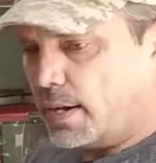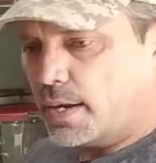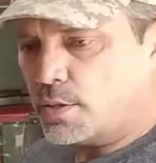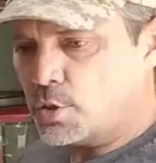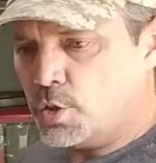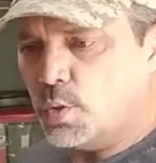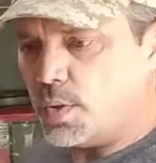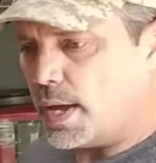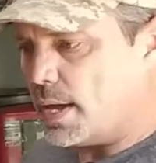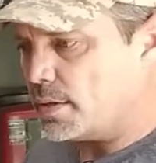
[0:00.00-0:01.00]
And to do
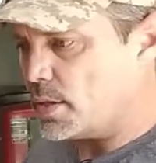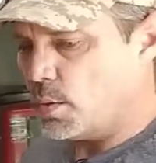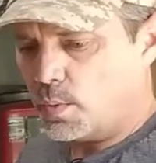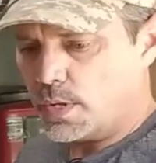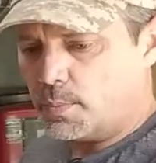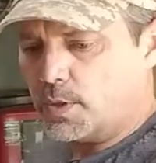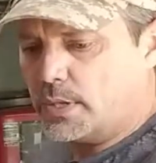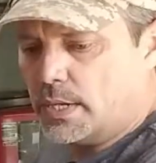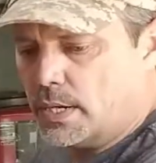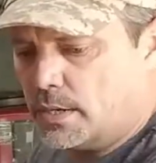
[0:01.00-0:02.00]
that, what I'm going to
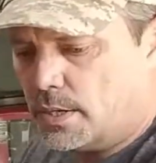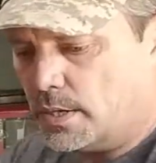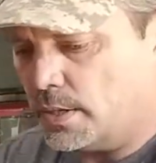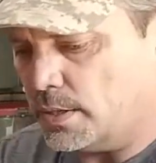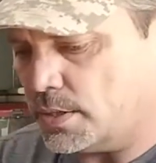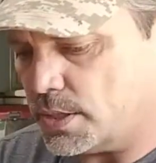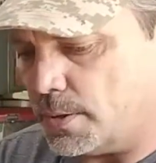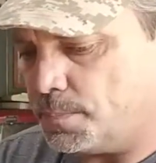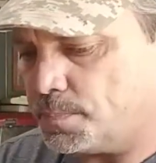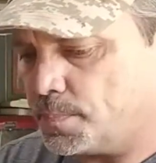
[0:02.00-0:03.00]
need is
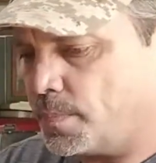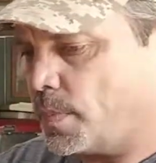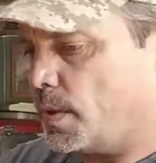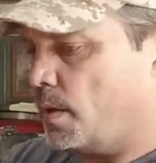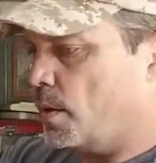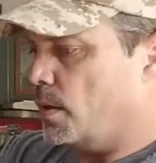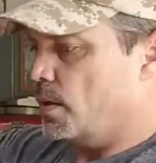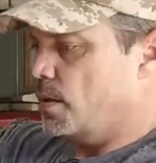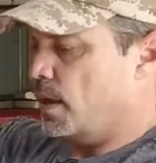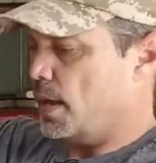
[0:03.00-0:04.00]

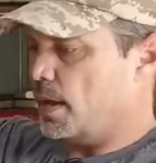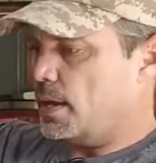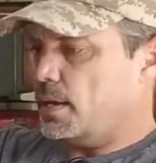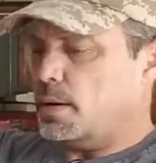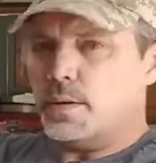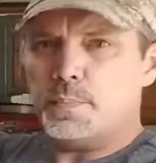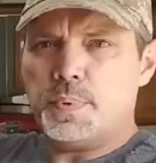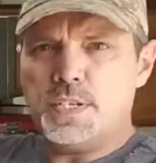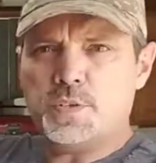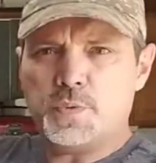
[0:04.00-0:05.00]
a
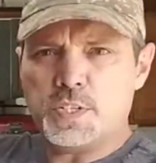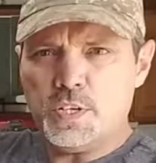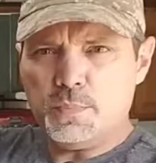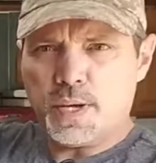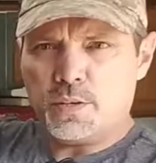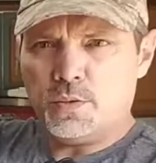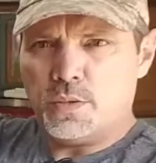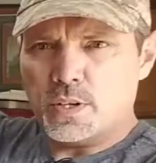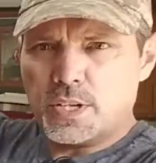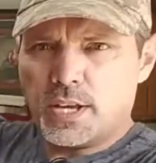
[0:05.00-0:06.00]
piece of sheet metal
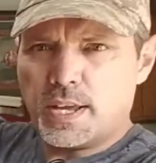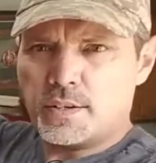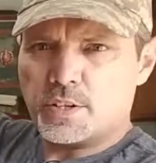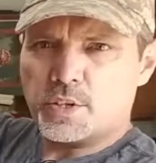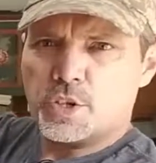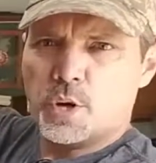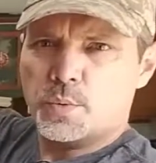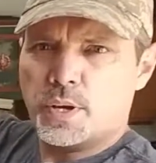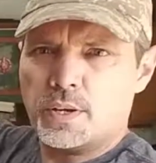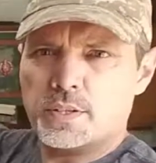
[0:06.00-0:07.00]
cut out in a
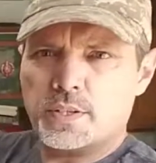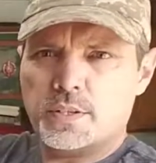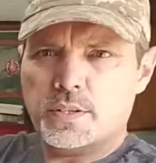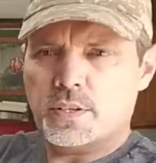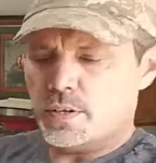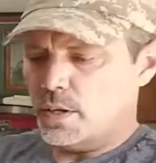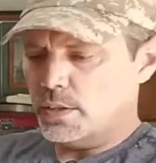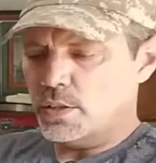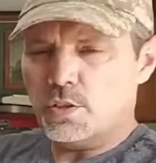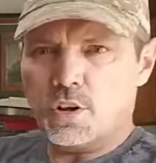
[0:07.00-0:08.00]
donut, a
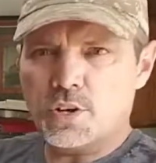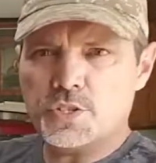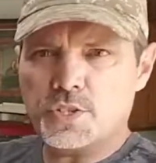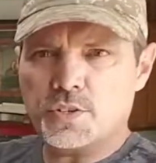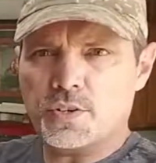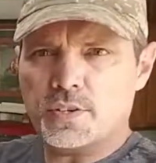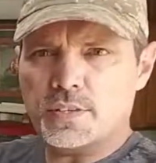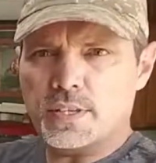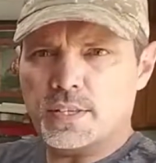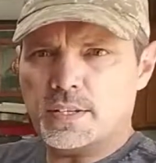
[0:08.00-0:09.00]
little larger
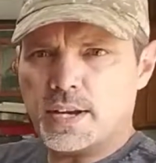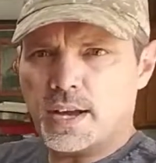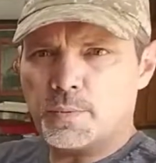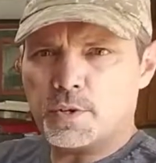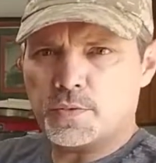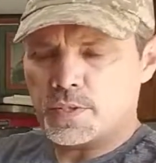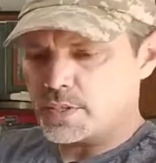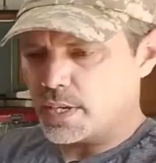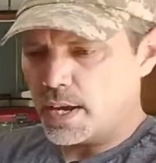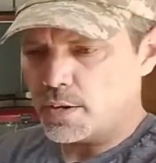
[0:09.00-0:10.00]
than the diameter of
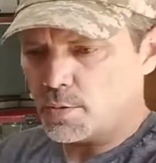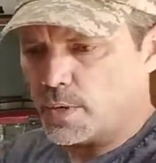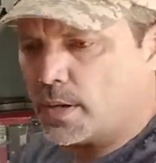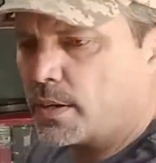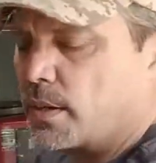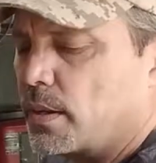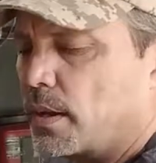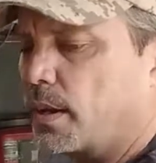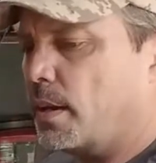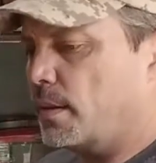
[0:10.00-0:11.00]
this outer ring.
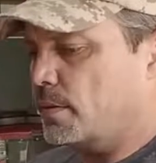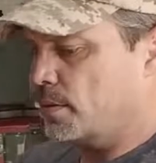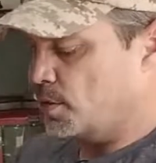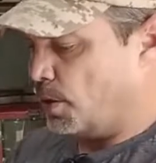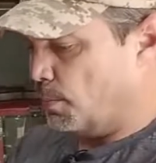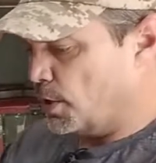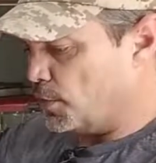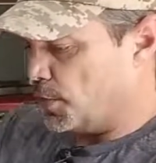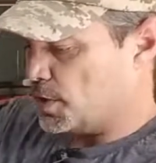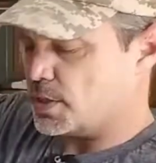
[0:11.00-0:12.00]
And so I'm looking
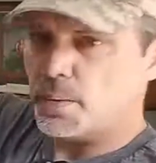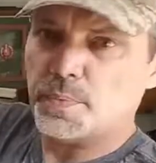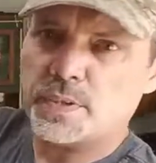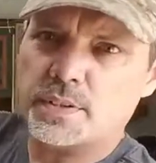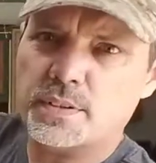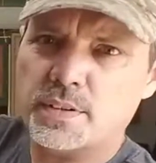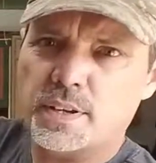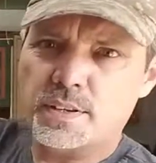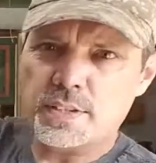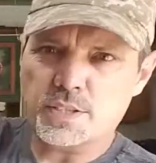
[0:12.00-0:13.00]
for something
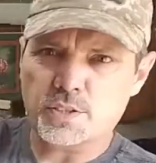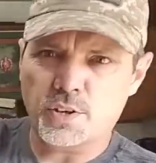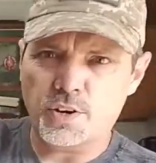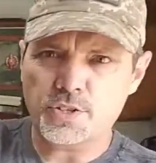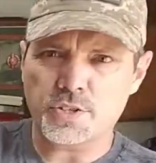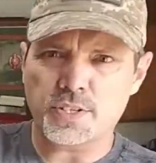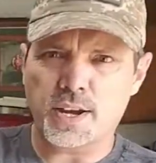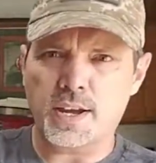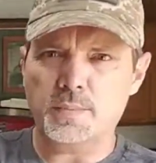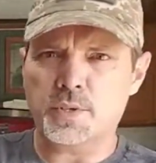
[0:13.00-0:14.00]
that's larger in
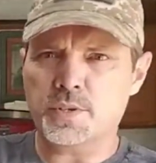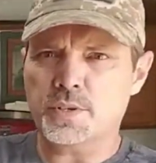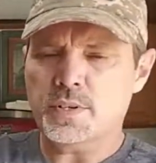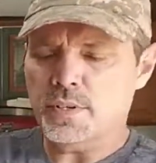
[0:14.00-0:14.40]
diameter.